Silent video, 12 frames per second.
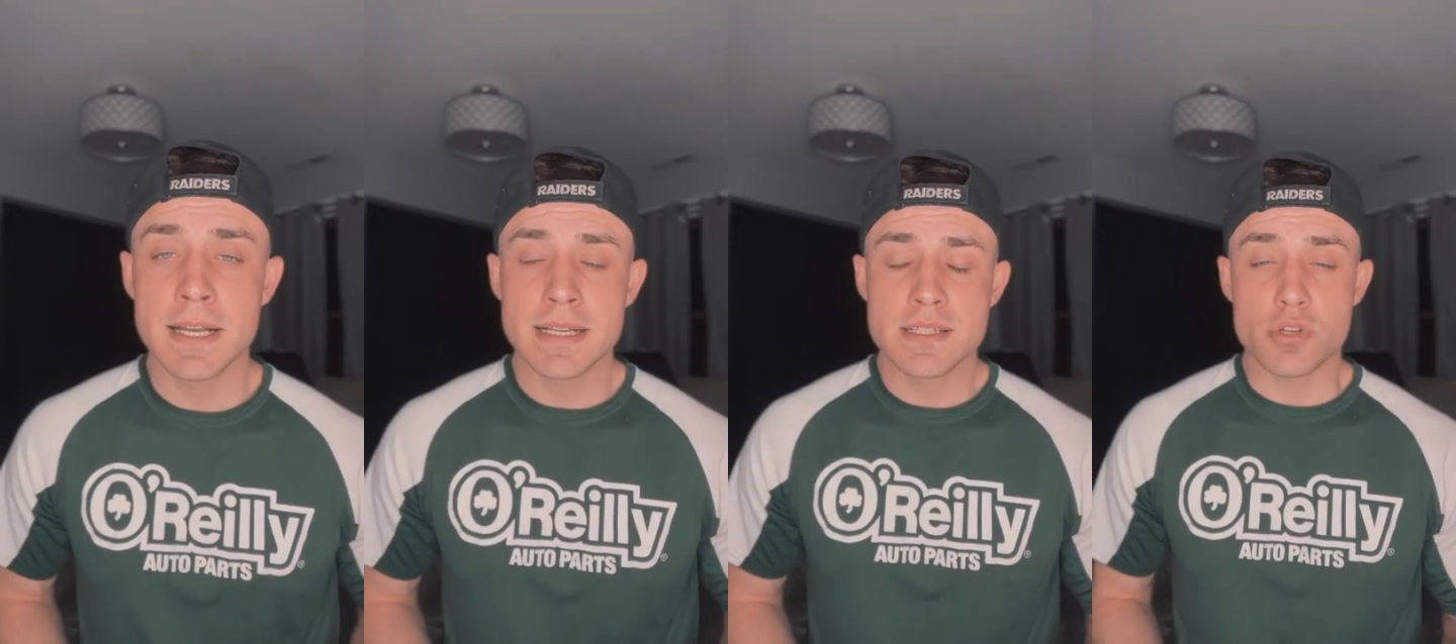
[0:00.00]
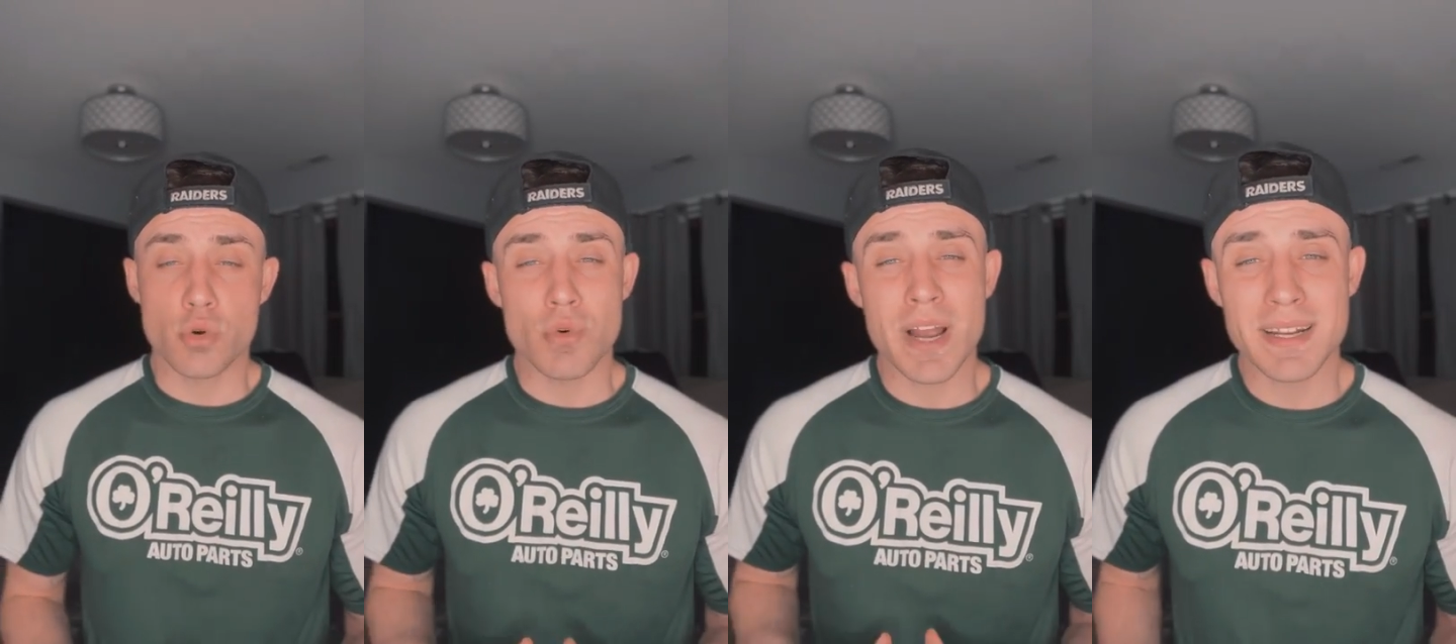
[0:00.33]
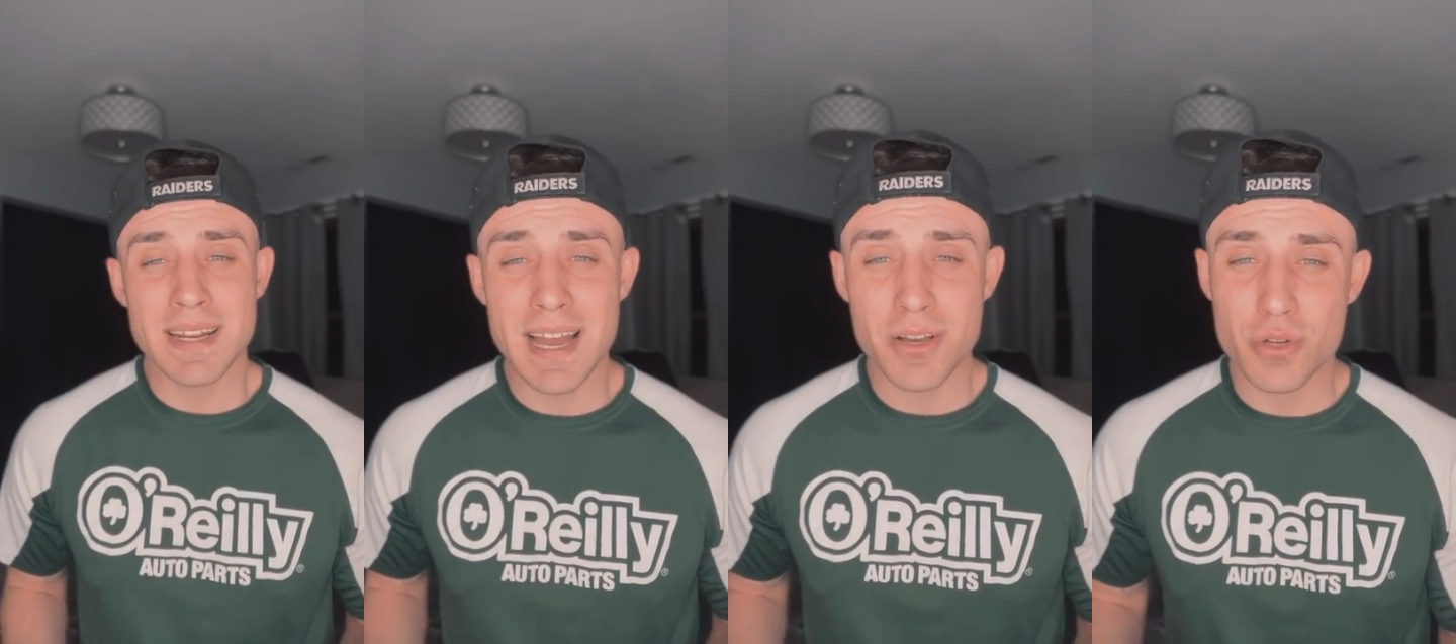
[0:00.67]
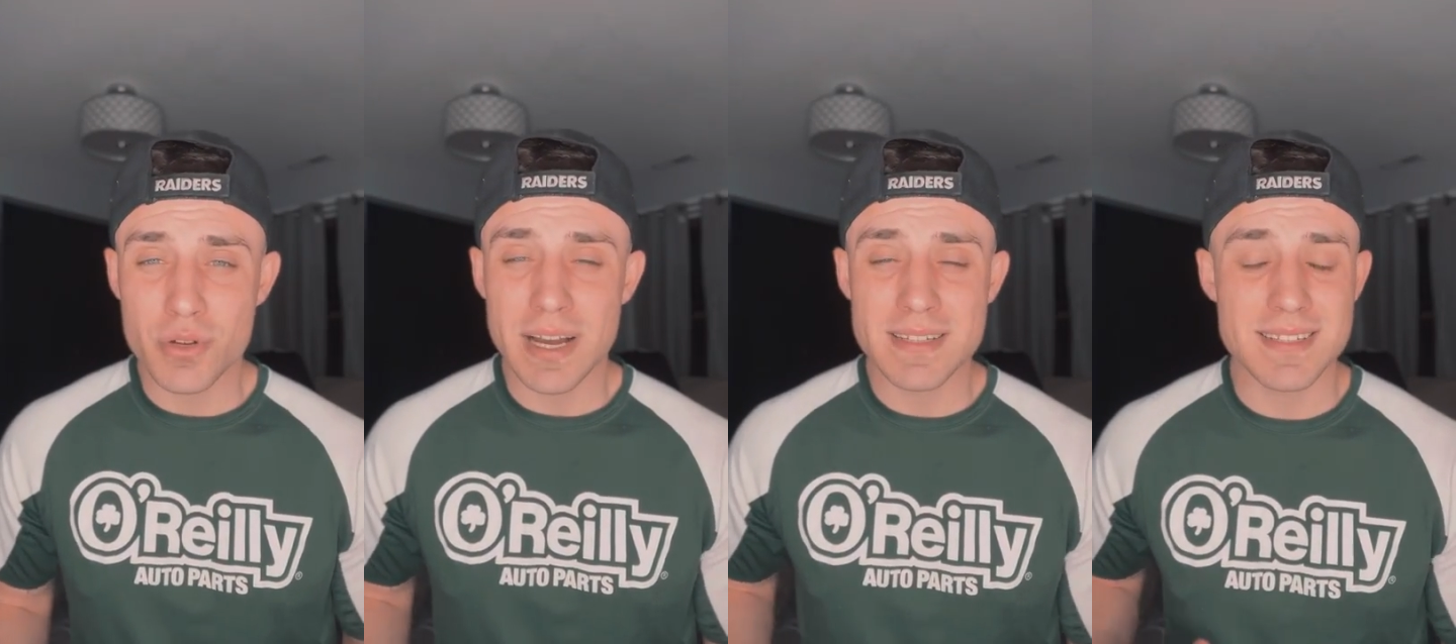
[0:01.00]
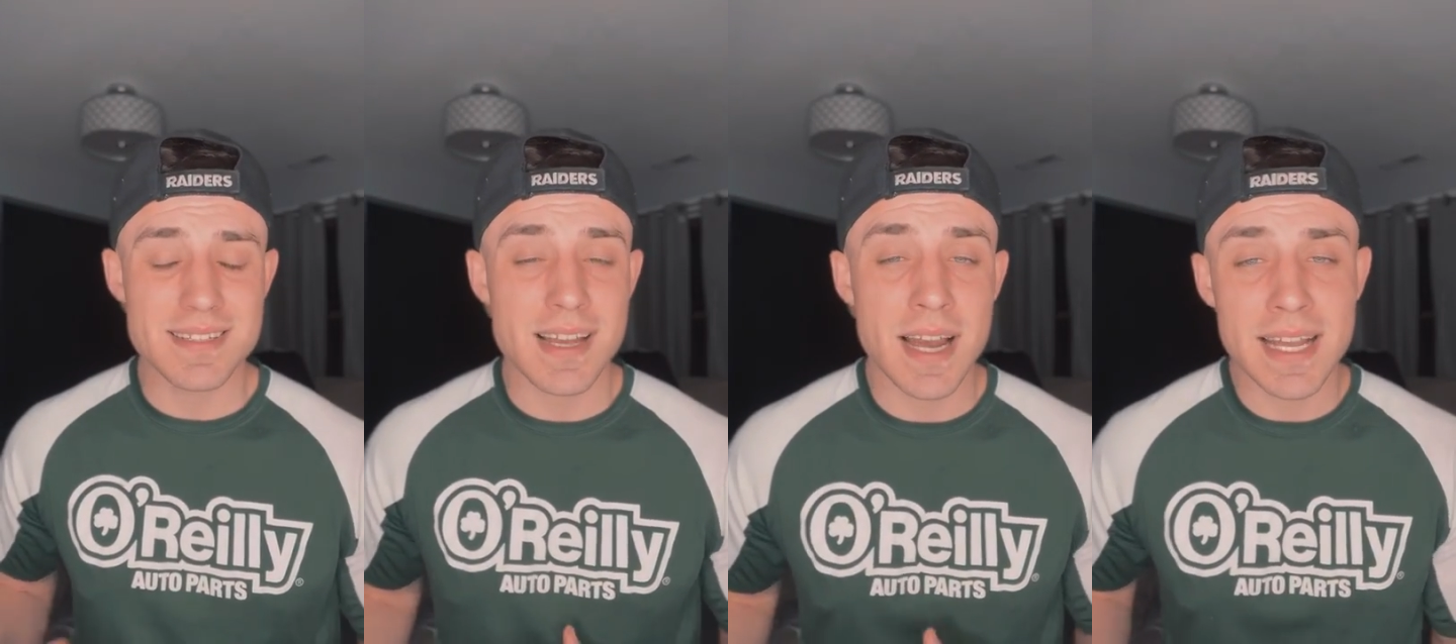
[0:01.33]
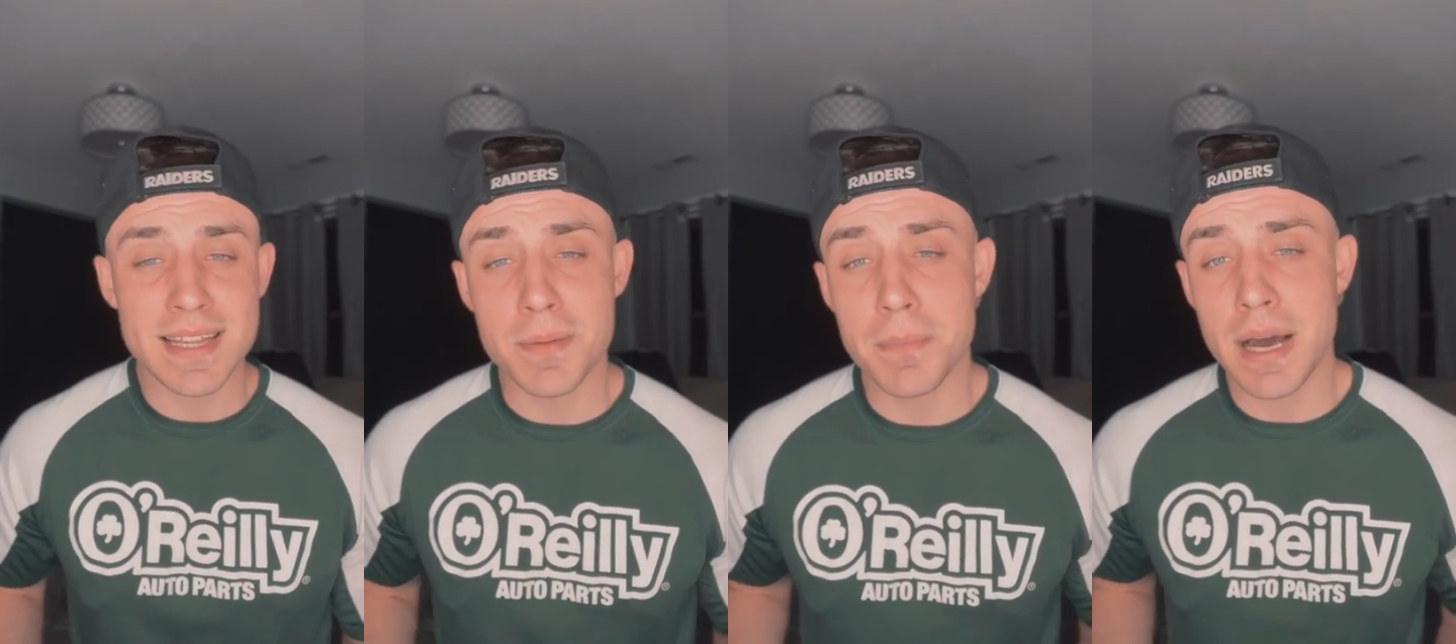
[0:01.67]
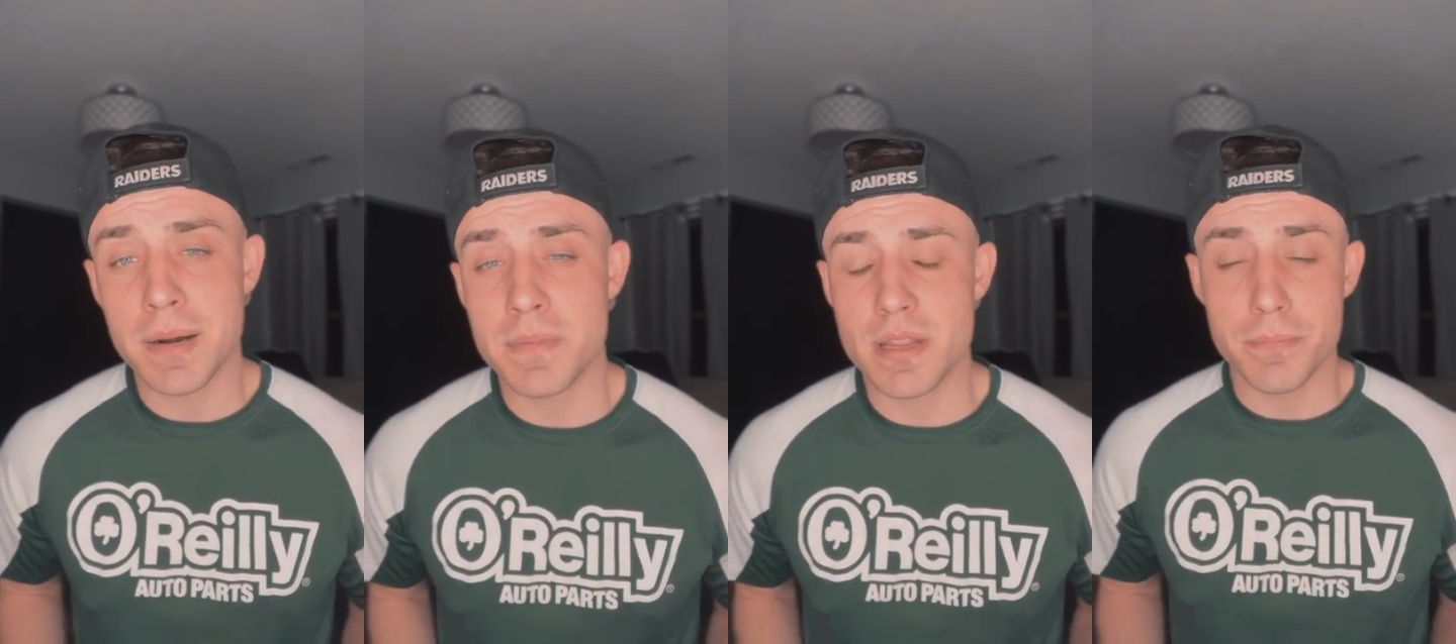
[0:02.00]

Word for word: So right now, you guys, it's kind of at the bottom of the